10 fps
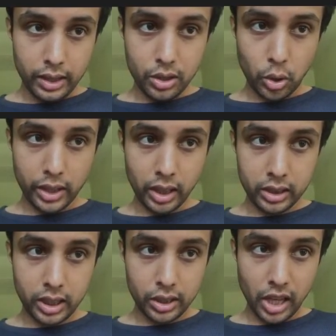
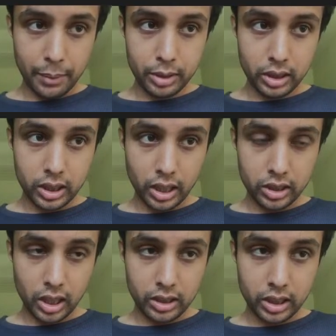train.ts and
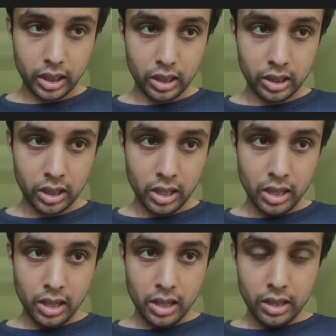mcts.ts,
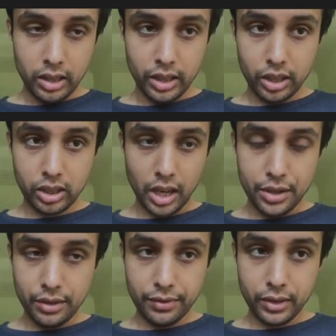they just
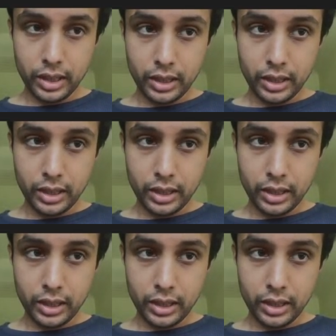kind of